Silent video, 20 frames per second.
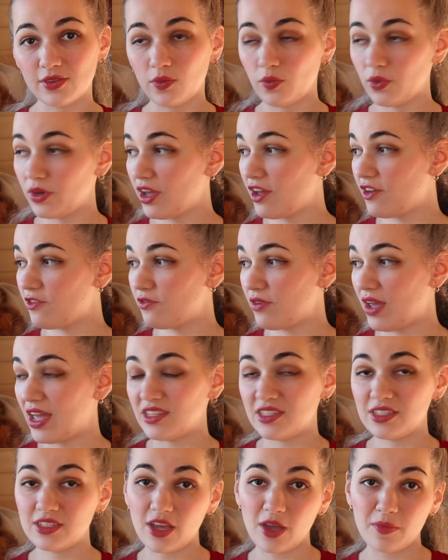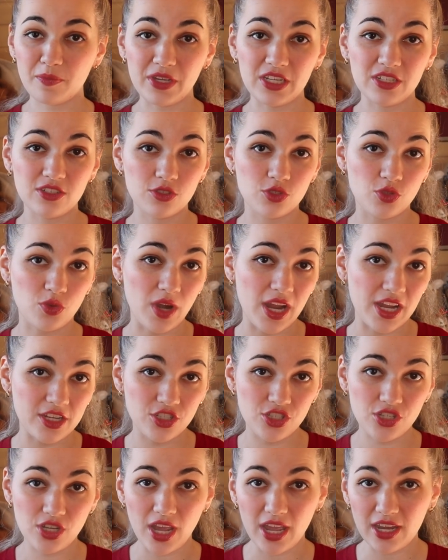would have ended up in the
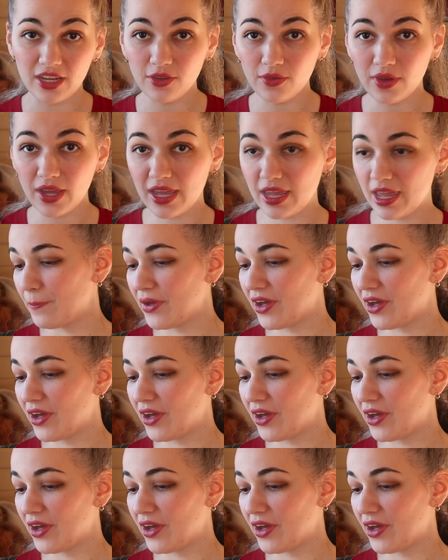trash anyway,